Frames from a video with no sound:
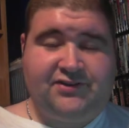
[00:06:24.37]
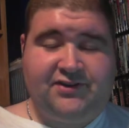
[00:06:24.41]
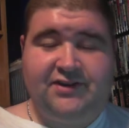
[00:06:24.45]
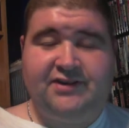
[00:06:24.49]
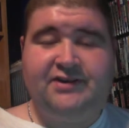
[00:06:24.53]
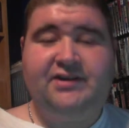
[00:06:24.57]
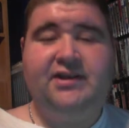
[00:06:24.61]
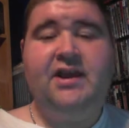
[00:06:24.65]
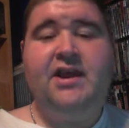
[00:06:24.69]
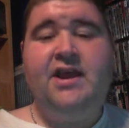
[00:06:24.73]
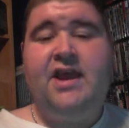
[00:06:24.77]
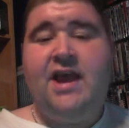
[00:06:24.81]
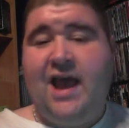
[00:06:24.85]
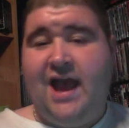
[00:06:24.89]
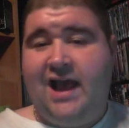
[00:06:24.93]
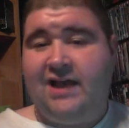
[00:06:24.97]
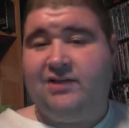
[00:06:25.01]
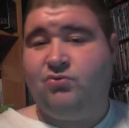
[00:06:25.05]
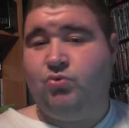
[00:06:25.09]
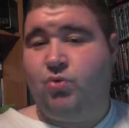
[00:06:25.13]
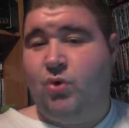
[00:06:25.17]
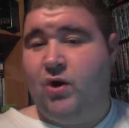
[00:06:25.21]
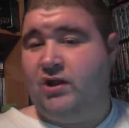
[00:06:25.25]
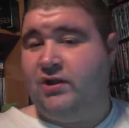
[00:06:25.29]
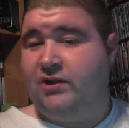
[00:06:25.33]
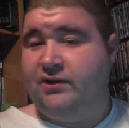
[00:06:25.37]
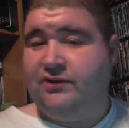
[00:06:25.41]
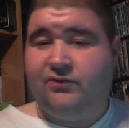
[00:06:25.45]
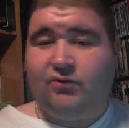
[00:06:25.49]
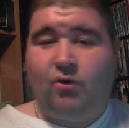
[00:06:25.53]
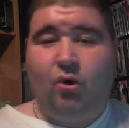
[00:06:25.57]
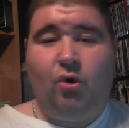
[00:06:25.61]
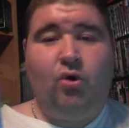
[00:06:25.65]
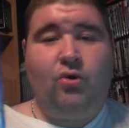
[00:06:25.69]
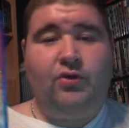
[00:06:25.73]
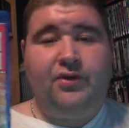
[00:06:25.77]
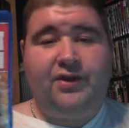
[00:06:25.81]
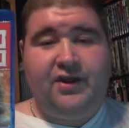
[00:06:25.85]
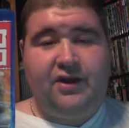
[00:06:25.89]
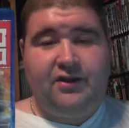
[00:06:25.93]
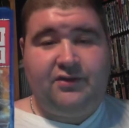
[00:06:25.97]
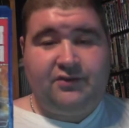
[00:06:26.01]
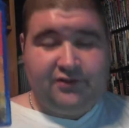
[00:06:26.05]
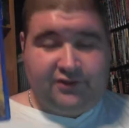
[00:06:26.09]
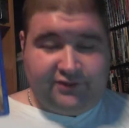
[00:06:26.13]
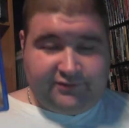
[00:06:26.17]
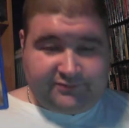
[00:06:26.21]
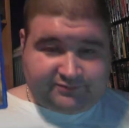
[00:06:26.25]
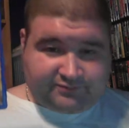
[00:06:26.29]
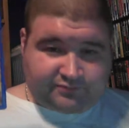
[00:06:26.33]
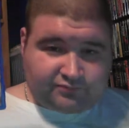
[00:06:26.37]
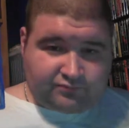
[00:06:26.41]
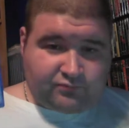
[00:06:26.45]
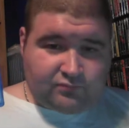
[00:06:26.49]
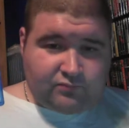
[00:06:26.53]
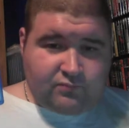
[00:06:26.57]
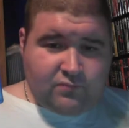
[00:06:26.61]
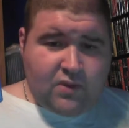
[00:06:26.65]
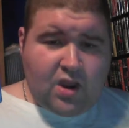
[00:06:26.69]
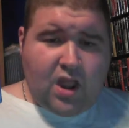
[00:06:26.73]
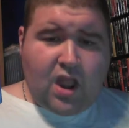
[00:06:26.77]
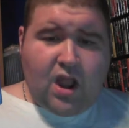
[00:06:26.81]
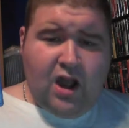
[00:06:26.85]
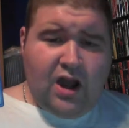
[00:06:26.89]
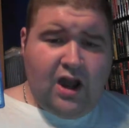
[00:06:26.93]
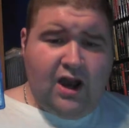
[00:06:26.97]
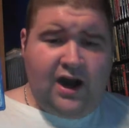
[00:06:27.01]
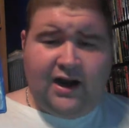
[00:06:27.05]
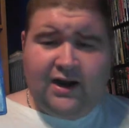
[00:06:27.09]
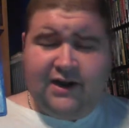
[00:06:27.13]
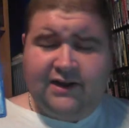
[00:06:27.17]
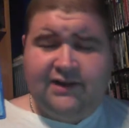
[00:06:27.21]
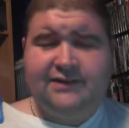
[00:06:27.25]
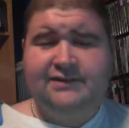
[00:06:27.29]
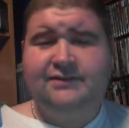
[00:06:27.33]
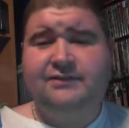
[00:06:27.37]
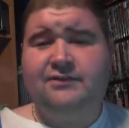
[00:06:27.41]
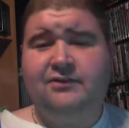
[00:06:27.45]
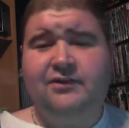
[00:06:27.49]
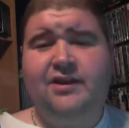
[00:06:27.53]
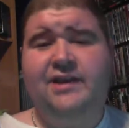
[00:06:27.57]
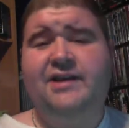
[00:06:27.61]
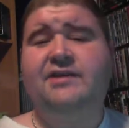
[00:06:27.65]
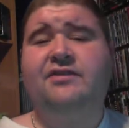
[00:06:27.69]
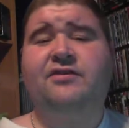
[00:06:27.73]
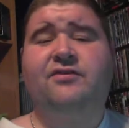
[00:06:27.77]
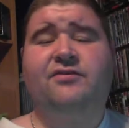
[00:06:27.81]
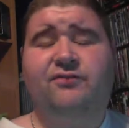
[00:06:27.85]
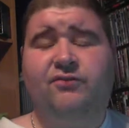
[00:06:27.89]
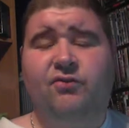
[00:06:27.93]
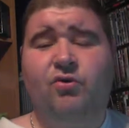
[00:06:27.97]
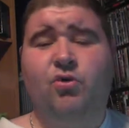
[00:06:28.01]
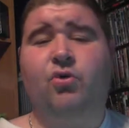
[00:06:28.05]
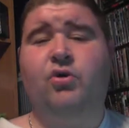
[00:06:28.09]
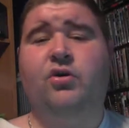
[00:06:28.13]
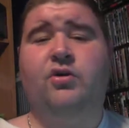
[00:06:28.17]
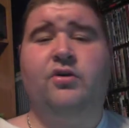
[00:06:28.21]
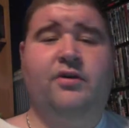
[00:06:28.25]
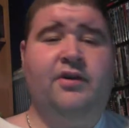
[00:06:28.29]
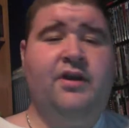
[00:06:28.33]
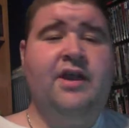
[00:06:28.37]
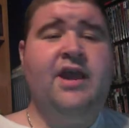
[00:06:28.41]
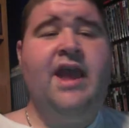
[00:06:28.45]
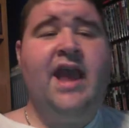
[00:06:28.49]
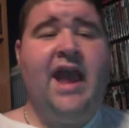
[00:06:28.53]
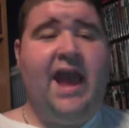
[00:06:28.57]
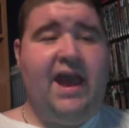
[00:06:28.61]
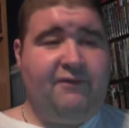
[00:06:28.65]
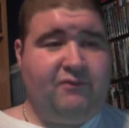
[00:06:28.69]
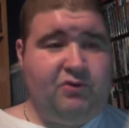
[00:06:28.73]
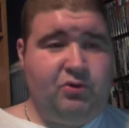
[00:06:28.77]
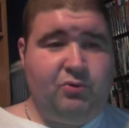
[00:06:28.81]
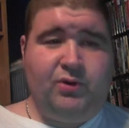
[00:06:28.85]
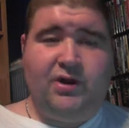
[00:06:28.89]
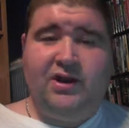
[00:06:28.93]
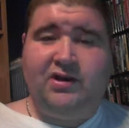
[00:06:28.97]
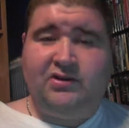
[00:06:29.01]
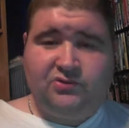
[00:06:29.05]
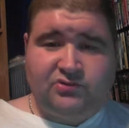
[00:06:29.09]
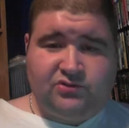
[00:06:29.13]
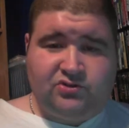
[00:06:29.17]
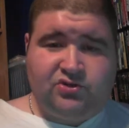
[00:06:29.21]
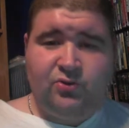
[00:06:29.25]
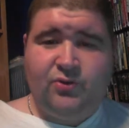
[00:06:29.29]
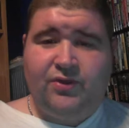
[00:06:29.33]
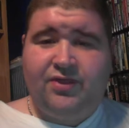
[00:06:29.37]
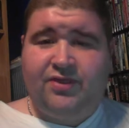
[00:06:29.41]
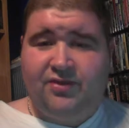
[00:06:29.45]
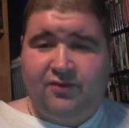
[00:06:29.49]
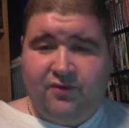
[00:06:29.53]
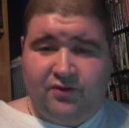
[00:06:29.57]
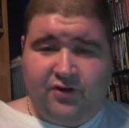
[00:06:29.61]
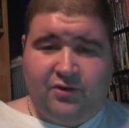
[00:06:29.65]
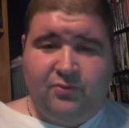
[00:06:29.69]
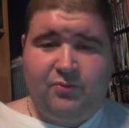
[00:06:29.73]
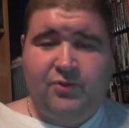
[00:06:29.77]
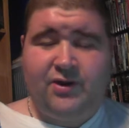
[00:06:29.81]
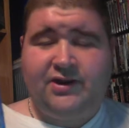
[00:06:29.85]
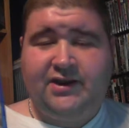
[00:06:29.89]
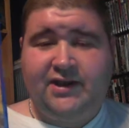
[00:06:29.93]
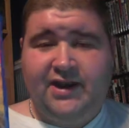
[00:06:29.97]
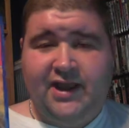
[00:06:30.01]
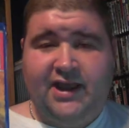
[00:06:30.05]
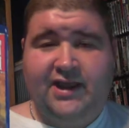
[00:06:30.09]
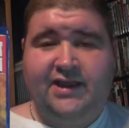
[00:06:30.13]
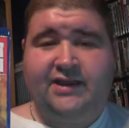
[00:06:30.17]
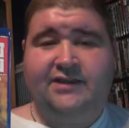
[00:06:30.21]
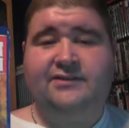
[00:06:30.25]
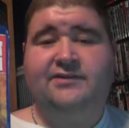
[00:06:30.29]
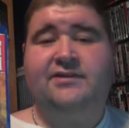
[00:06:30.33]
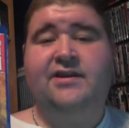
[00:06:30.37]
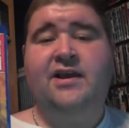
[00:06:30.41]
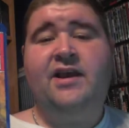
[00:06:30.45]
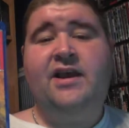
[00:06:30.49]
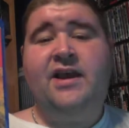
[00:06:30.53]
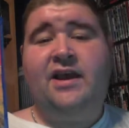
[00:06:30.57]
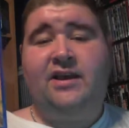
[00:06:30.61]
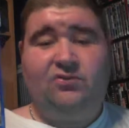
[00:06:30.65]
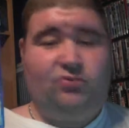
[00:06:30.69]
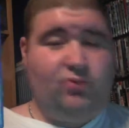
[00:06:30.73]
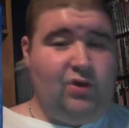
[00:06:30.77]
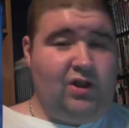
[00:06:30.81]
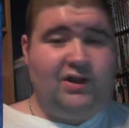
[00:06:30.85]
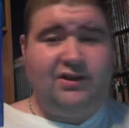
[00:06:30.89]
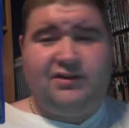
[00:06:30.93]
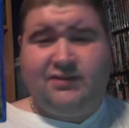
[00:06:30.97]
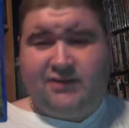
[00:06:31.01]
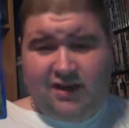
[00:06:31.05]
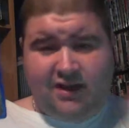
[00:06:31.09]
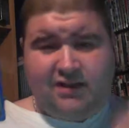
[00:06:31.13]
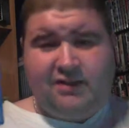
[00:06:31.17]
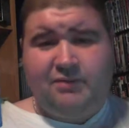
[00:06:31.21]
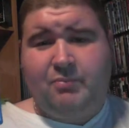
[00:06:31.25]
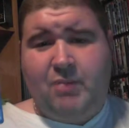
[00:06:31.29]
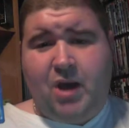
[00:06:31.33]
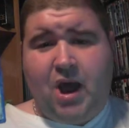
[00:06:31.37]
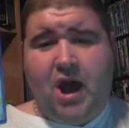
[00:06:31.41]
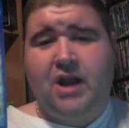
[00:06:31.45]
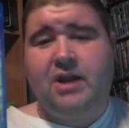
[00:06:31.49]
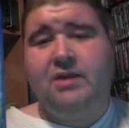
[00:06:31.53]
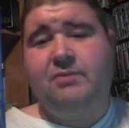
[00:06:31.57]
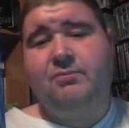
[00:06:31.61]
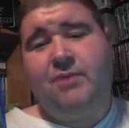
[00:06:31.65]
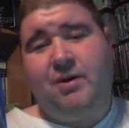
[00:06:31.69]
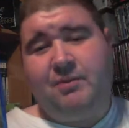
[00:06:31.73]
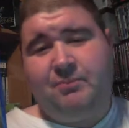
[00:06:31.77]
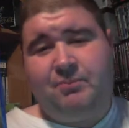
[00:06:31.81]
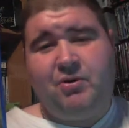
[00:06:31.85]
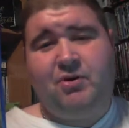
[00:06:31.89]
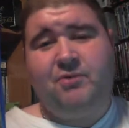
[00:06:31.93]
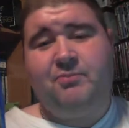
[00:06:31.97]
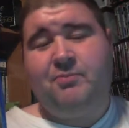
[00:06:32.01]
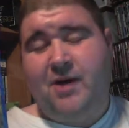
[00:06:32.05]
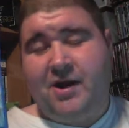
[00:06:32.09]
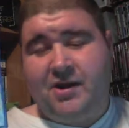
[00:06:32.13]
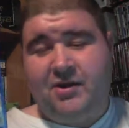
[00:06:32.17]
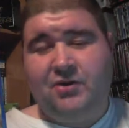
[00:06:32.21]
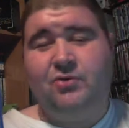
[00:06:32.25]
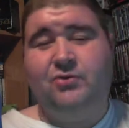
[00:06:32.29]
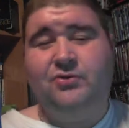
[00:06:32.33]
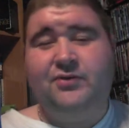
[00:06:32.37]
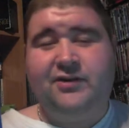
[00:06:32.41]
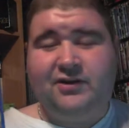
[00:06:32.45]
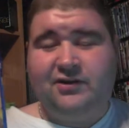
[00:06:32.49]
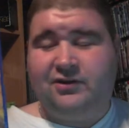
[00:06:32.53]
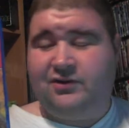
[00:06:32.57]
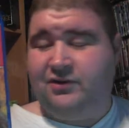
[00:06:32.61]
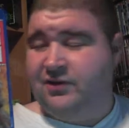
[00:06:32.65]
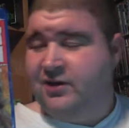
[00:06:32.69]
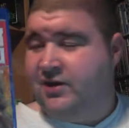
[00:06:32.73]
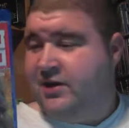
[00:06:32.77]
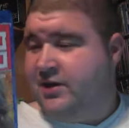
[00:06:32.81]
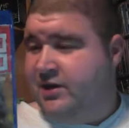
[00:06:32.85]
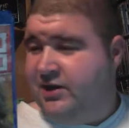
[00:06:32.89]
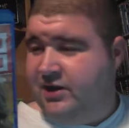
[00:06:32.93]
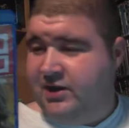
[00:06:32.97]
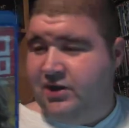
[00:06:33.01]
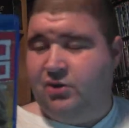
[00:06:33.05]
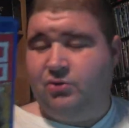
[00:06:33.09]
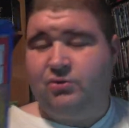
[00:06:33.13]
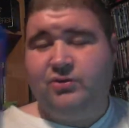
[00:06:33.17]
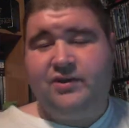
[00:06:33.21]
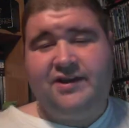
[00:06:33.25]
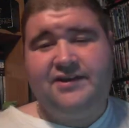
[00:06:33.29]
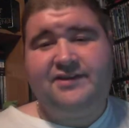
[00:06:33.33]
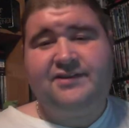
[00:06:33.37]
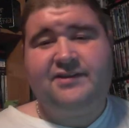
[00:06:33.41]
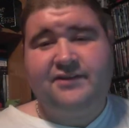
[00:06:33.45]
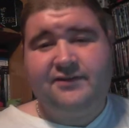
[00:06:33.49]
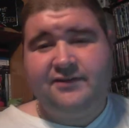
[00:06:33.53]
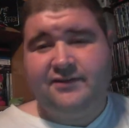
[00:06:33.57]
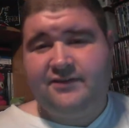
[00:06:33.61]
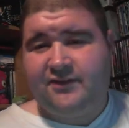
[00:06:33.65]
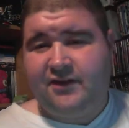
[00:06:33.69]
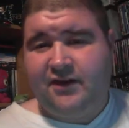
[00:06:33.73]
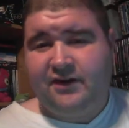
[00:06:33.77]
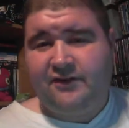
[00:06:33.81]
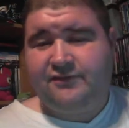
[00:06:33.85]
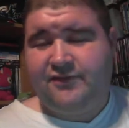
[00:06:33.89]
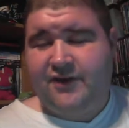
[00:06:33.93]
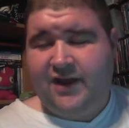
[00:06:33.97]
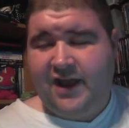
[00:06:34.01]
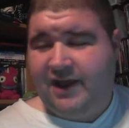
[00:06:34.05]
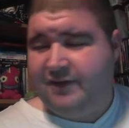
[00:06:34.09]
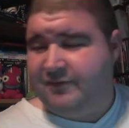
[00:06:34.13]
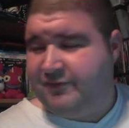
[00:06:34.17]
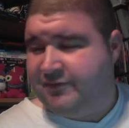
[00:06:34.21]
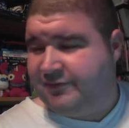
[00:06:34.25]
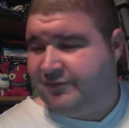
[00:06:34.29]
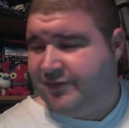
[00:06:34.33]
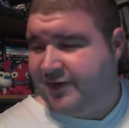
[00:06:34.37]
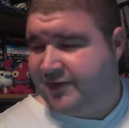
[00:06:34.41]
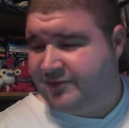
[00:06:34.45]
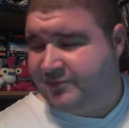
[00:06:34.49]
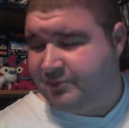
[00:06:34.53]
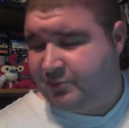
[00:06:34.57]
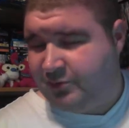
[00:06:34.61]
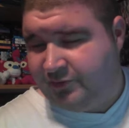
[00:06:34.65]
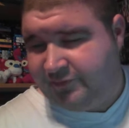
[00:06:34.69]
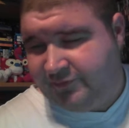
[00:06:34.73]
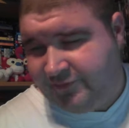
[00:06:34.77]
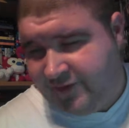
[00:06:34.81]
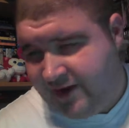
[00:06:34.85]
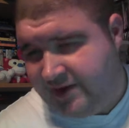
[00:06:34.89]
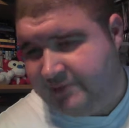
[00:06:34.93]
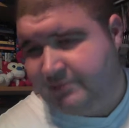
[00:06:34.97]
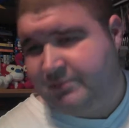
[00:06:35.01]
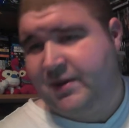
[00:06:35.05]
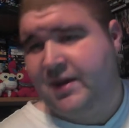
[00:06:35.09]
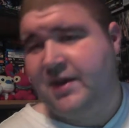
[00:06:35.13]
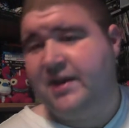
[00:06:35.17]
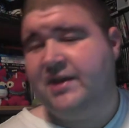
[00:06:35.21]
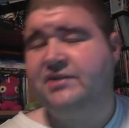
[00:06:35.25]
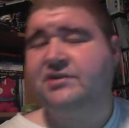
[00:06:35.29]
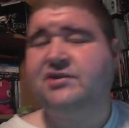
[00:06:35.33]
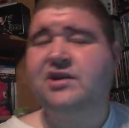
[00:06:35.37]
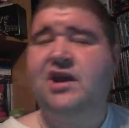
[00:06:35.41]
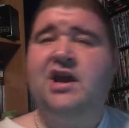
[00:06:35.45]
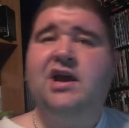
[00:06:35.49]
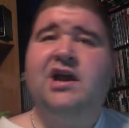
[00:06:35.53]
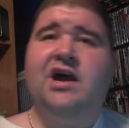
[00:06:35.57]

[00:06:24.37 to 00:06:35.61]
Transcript: it, as well as all the other links for everyone else doing 31 days, as well as on the bottom, I'll put my own little, you know, links and stuff. I have a Facebook fan page.